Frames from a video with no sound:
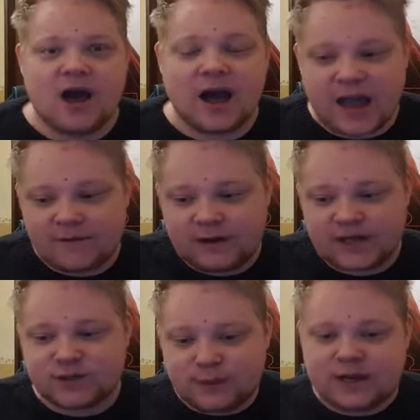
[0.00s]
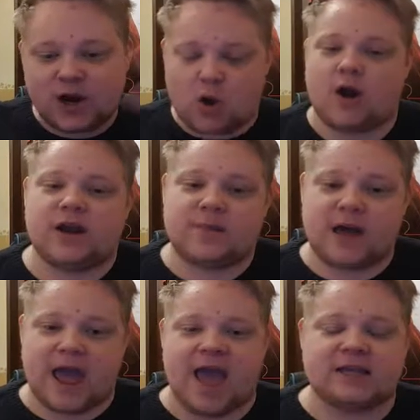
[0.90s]
I have literally grinding
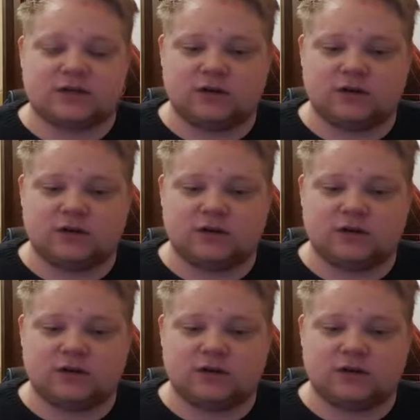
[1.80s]
my ass